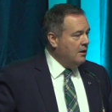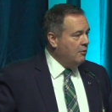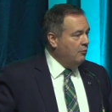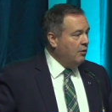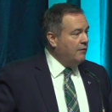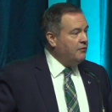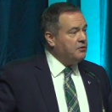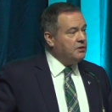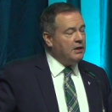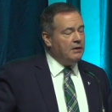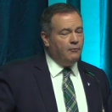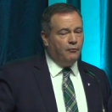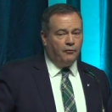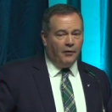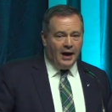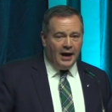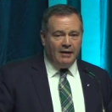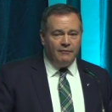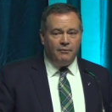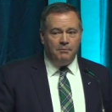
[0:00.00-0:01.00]
We've seen
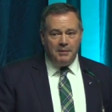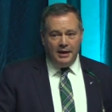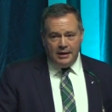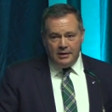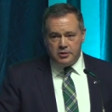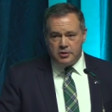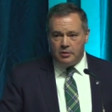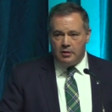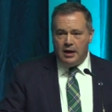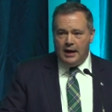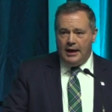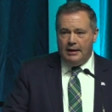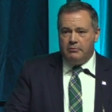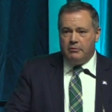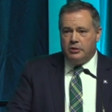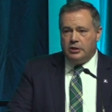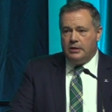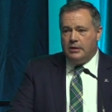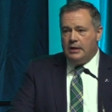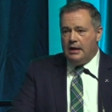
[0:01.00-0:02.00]
five major
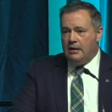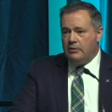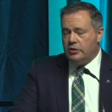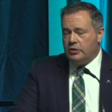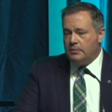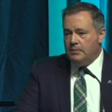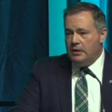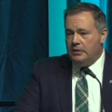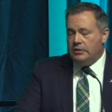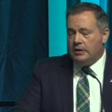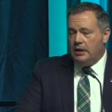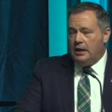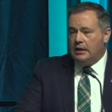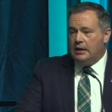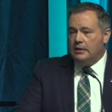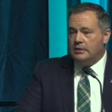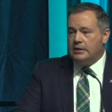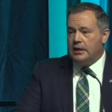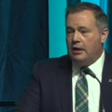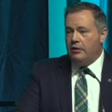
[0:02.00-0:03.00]
hydrogen announcements, and I
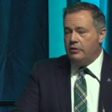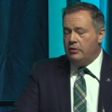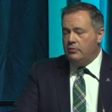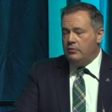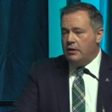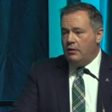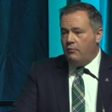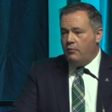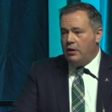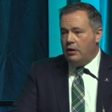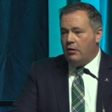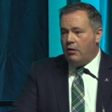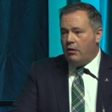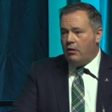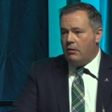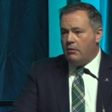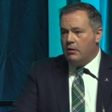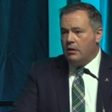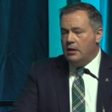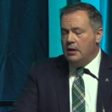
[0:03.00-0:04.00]
can tell you that we
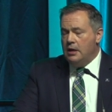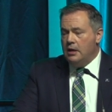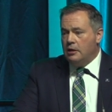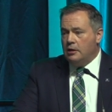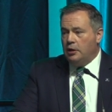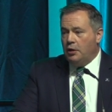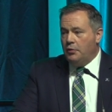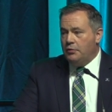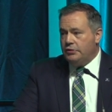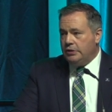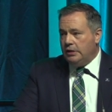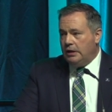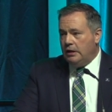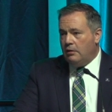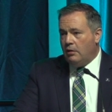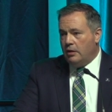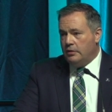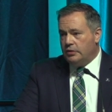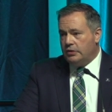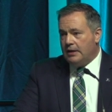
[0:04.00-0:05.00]
are closing
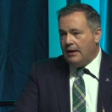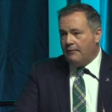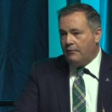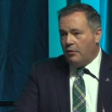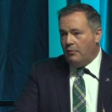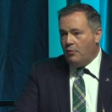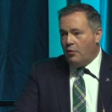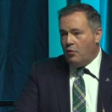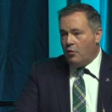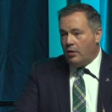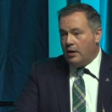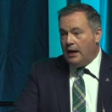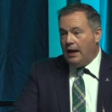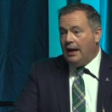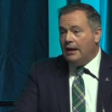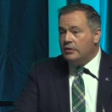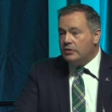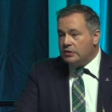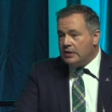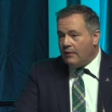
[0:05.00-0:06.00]
in on several more
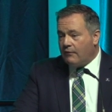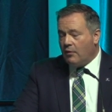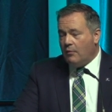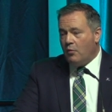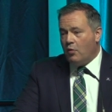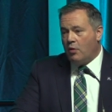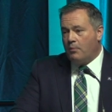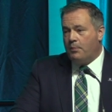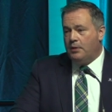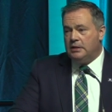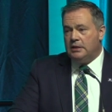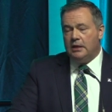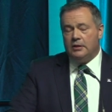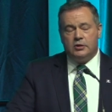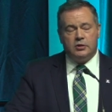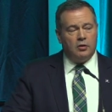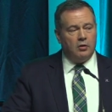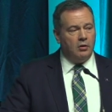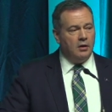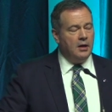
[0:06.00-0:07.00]
and several more
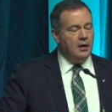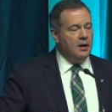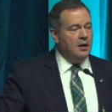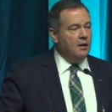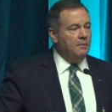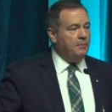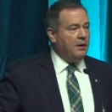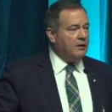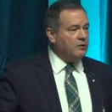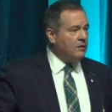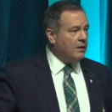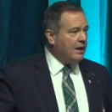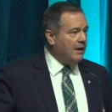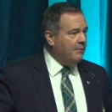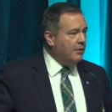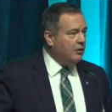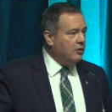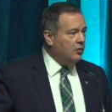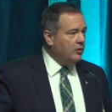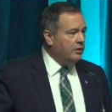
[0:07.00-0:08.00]
potential
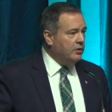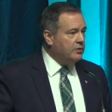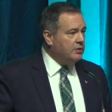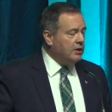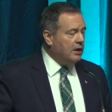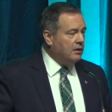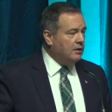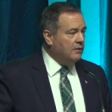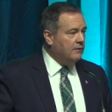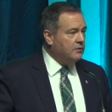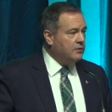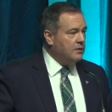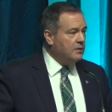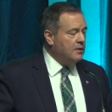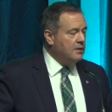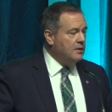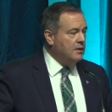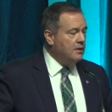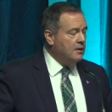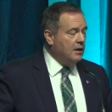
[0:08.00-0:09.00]
petrochemical incentives.
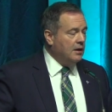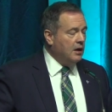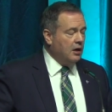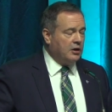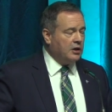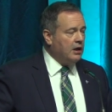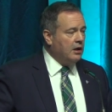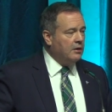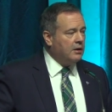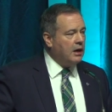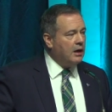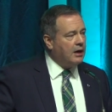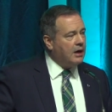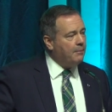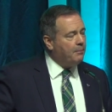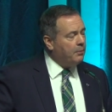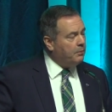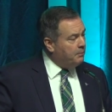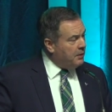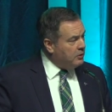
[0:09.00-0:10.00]
Uh,
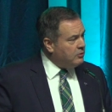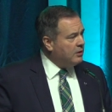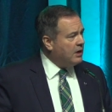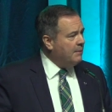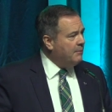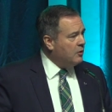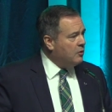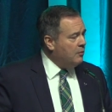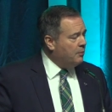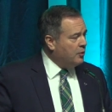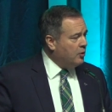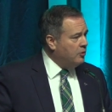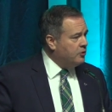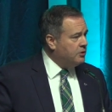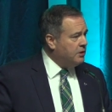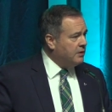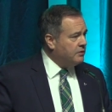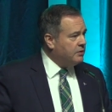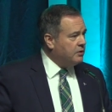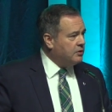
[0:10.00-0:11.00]
petrochemical
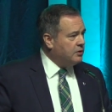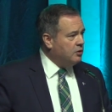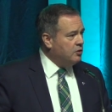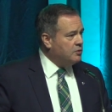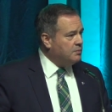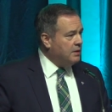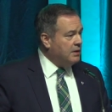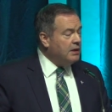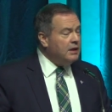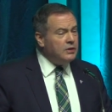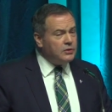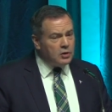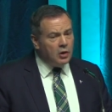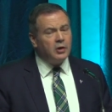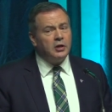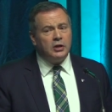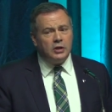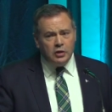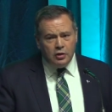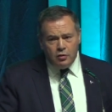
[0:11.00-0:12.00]
projects, excuse me. These
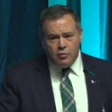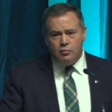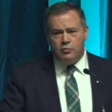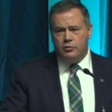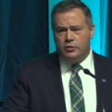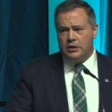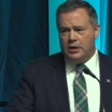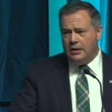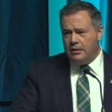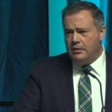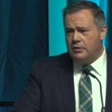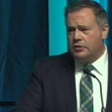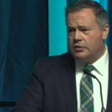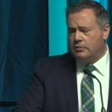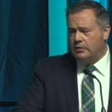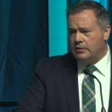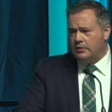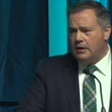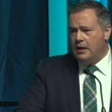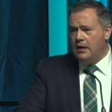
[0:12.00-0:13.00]
are huge
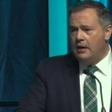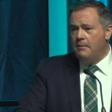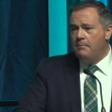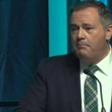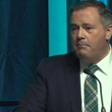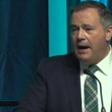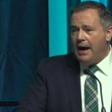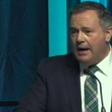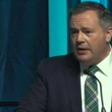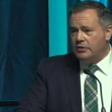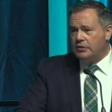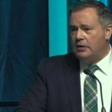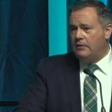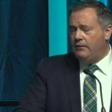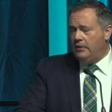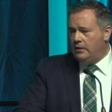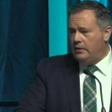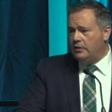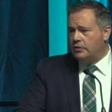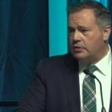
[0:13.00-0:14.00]
industries,
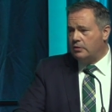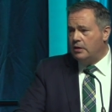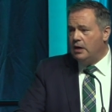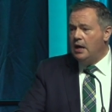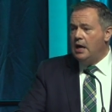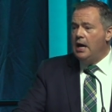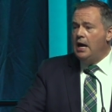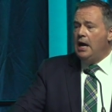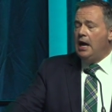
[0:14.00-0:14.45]
massive industry.